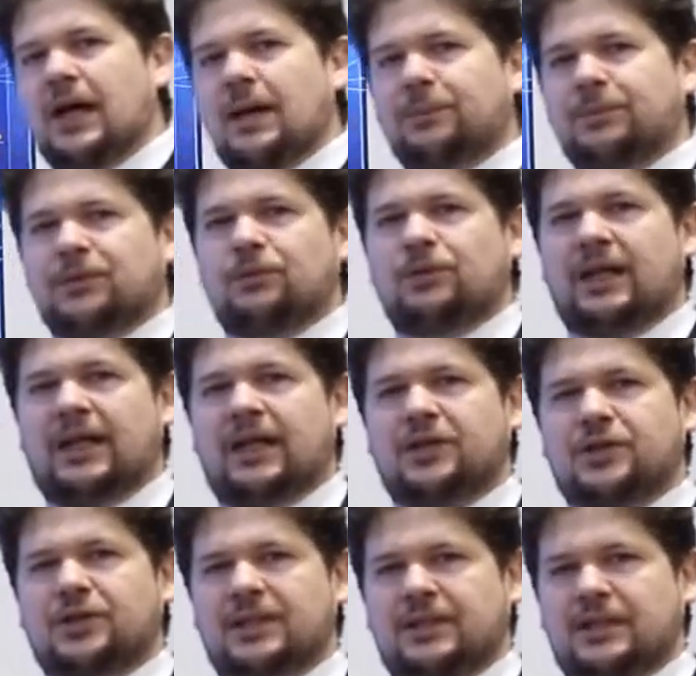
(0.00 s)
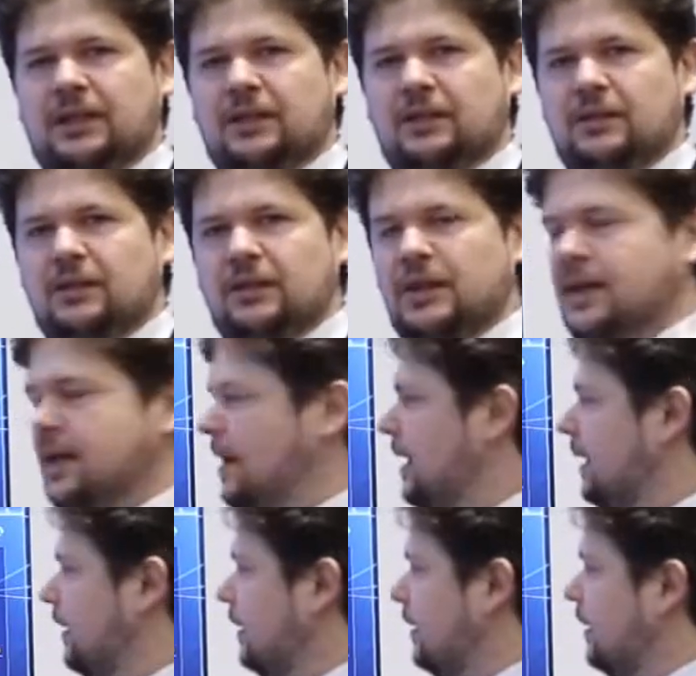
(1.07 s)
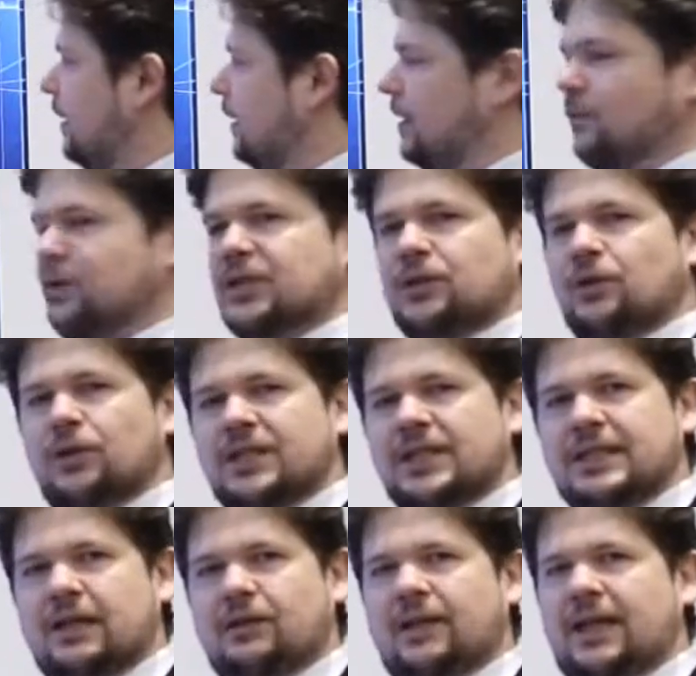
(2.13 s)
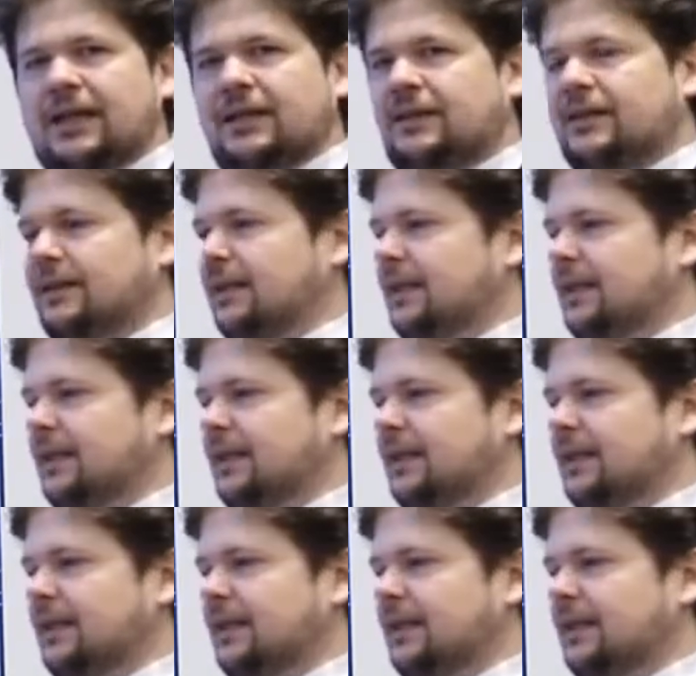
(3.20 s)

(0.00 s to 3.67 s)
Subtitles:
up to the edge DC, resources are added,